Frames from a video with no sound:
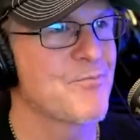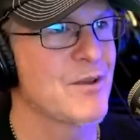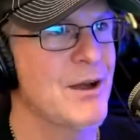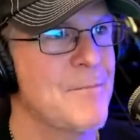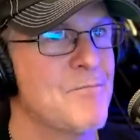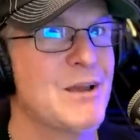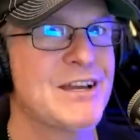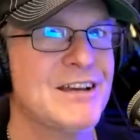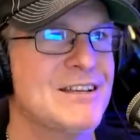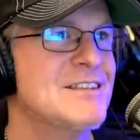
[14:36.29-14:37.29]
All right.
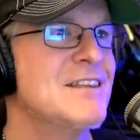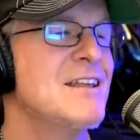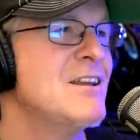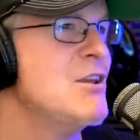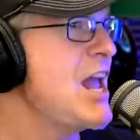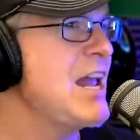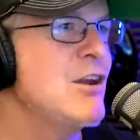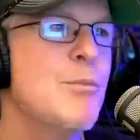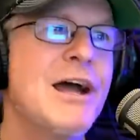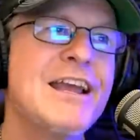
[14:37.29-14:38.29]
Because ain't
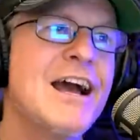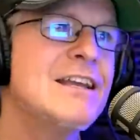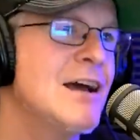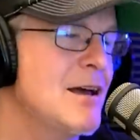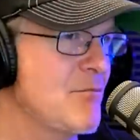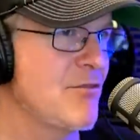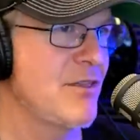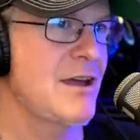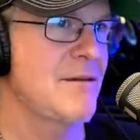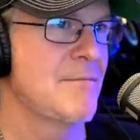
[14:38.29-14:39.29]
nobody got time for
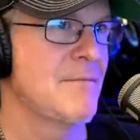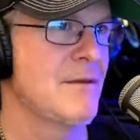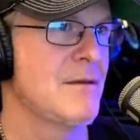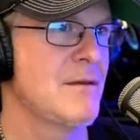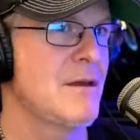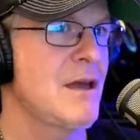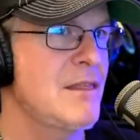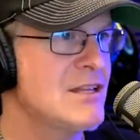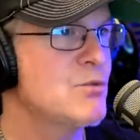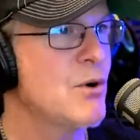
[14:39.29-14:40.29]
that. And
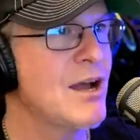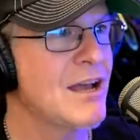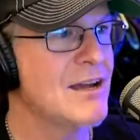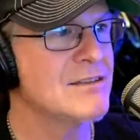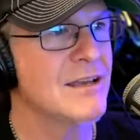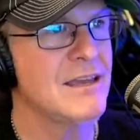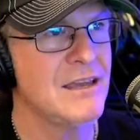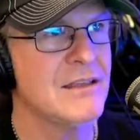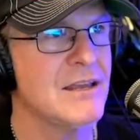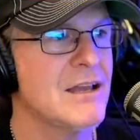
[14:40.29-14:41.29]
that's why guys like
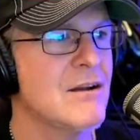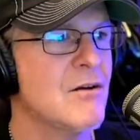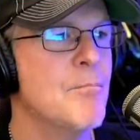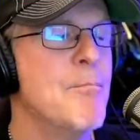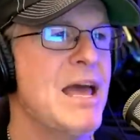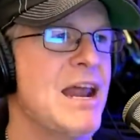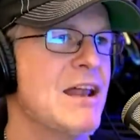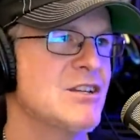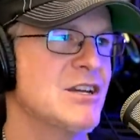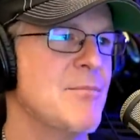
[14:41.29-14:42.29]
Ethan get all bent out
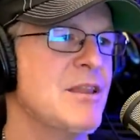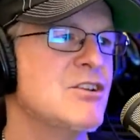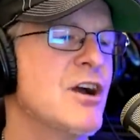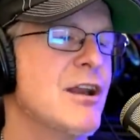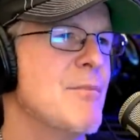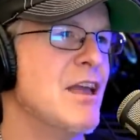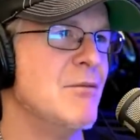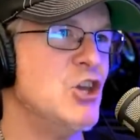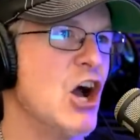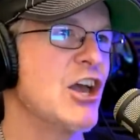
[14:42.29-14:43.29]
of shape and they try to
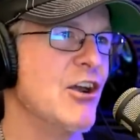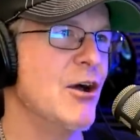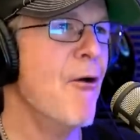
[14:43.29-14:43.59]
yuck it up.